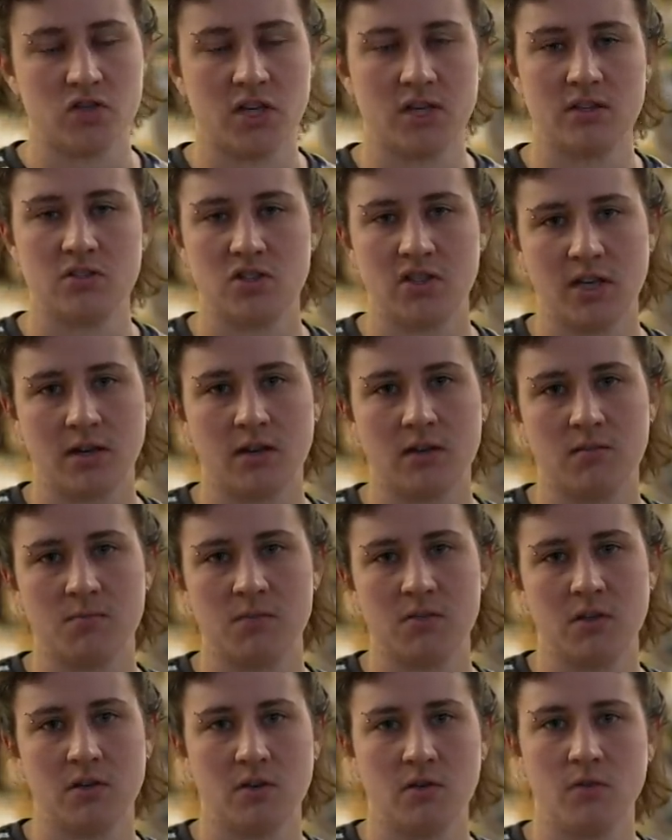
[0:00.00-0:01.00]
Jake
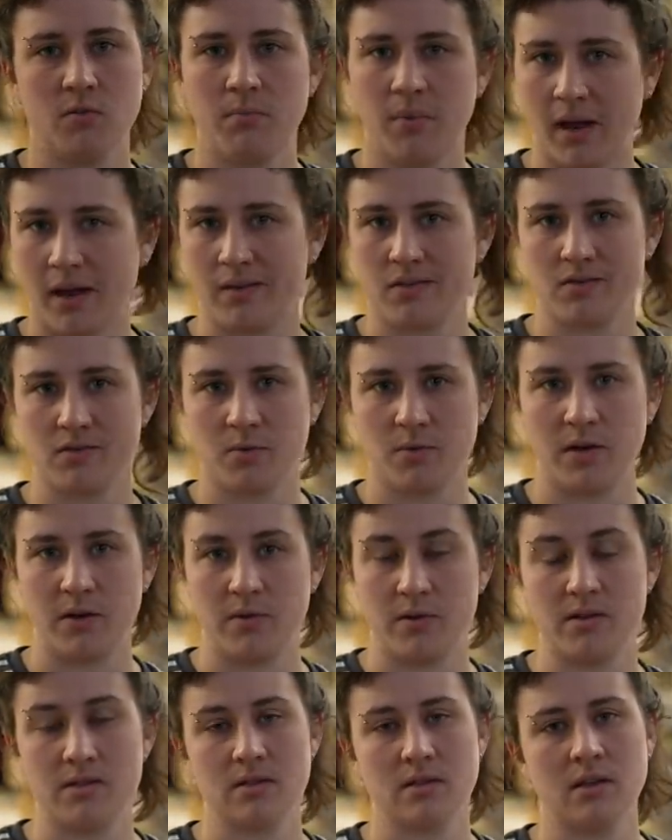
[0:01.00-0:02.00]
Jacobson, who had passed away
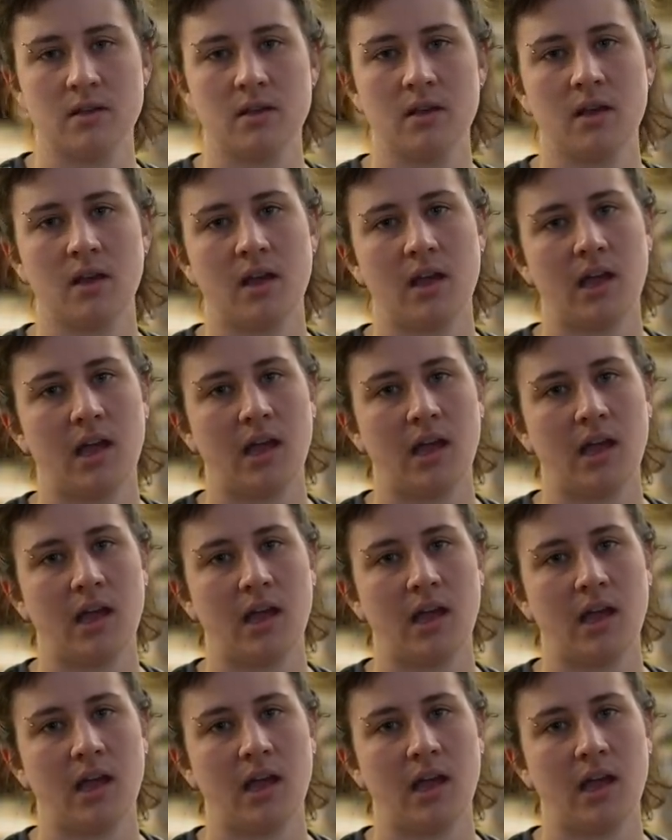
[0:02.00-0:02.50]
recently.